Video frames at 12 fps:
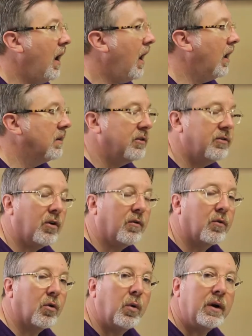Let's start
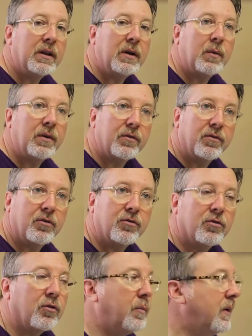real quickly with the
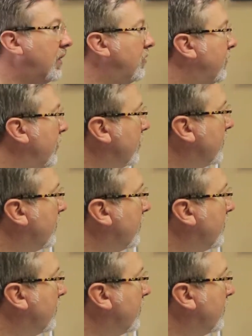surgical, because first